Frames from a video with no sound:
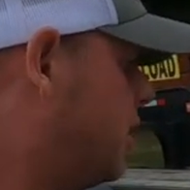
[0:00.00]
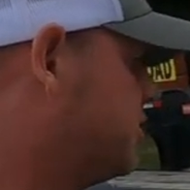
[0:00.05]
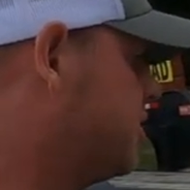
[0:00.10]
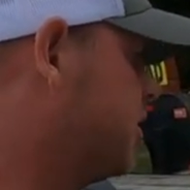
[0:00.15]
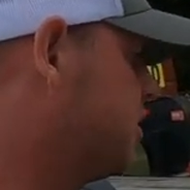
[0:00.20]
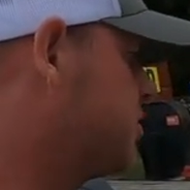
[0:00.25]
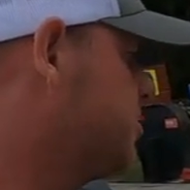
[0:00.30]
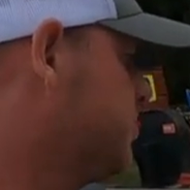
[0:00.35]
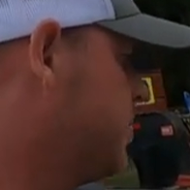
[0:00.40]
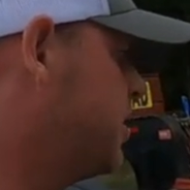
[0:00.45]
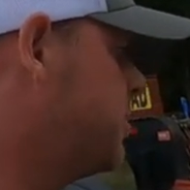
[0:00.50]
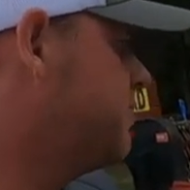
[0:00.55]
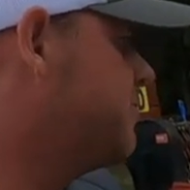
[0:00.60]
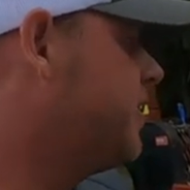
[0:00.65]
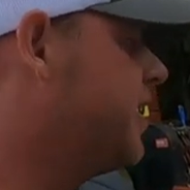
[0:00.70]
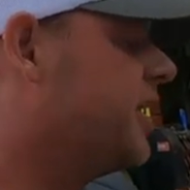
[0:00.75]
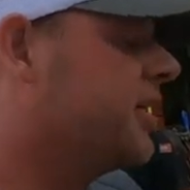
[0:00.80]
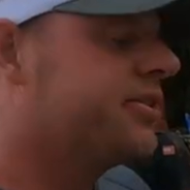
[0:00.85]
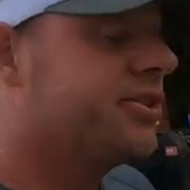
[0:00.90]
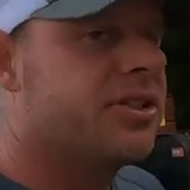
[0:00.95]
i talked to the
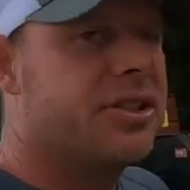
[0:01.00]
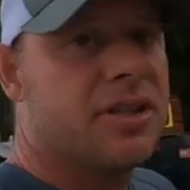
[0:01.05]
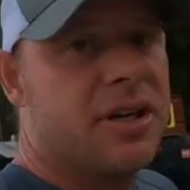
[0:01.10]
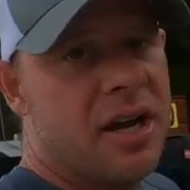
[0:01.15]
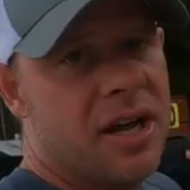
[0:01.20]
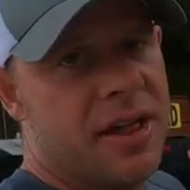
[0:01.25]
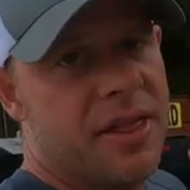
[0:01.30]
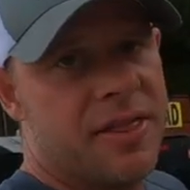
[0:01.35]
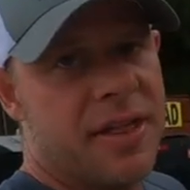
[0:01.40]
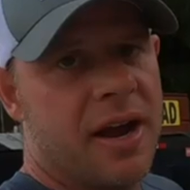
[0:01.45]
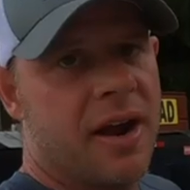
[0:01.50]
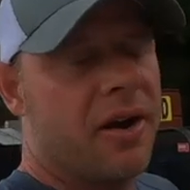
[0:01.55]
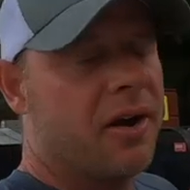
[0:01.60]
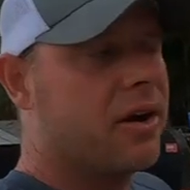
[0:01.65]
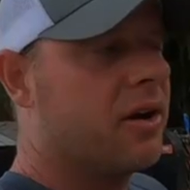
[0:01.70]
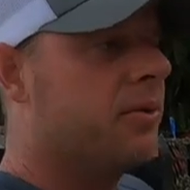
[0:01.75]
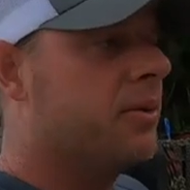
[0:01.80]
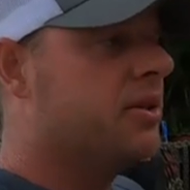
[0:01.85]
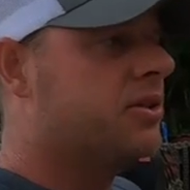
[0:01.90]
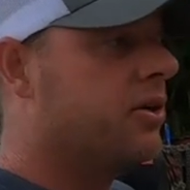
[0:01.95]
manufacturer they
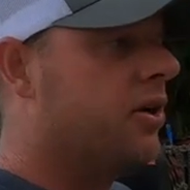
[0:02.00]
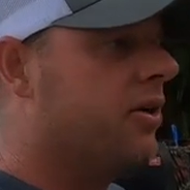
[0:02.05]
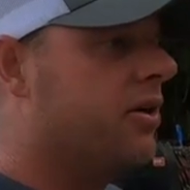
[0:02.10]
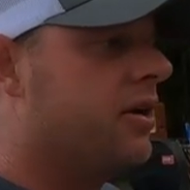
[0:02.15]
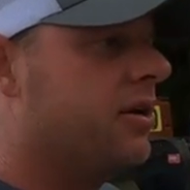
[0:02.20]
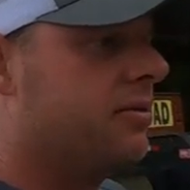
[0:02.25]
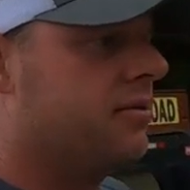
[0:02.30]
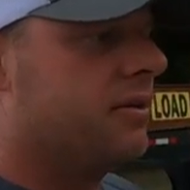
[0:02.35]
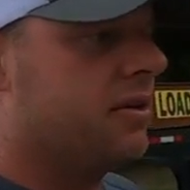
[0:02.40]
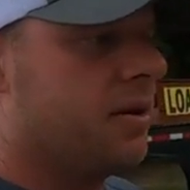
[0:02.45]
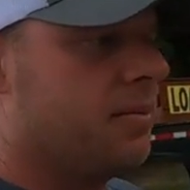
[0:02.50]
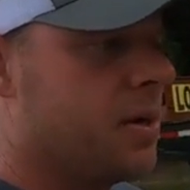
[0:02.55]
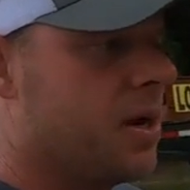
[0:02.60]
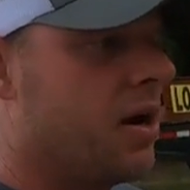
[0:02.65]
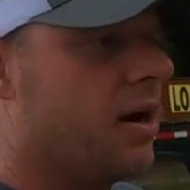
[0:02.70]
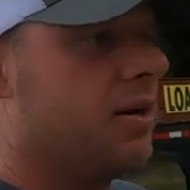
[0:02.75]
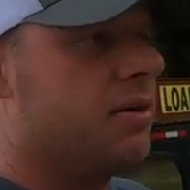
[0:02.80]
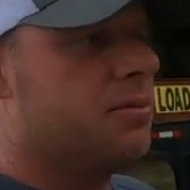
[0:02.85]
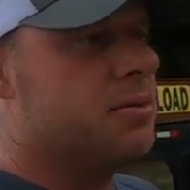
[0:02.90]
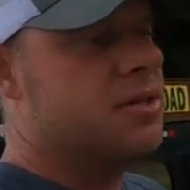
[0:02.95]
are going to return it give me
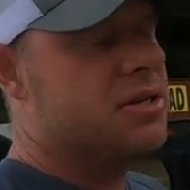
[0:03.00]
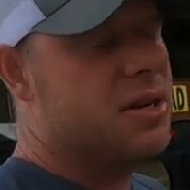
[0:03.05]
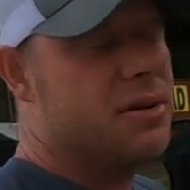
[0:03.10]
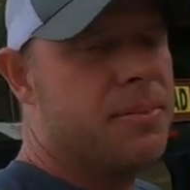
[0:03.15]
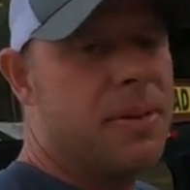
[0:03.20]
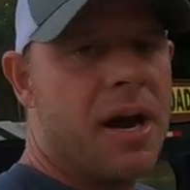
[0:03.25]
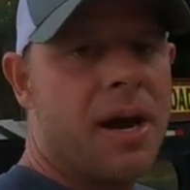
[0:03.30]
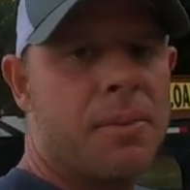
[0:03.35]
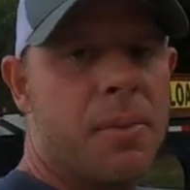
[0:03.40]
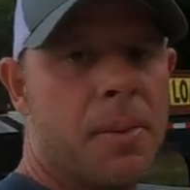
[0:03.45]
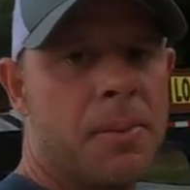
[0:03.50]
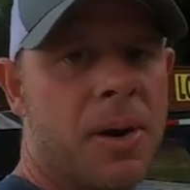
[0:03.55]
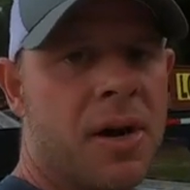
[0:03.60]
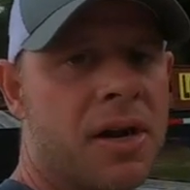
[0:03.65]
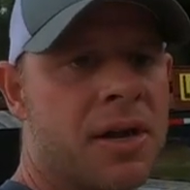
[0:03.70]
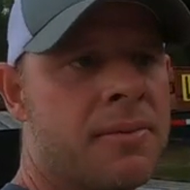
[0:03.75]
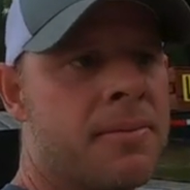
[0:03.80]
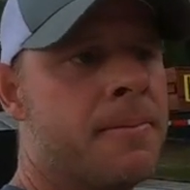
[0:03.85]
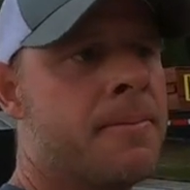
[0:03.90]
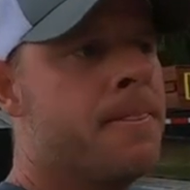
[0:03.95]
100% back my
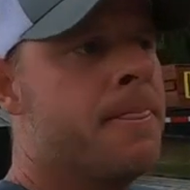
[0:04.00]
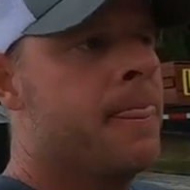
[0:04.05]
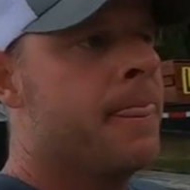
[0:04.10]
money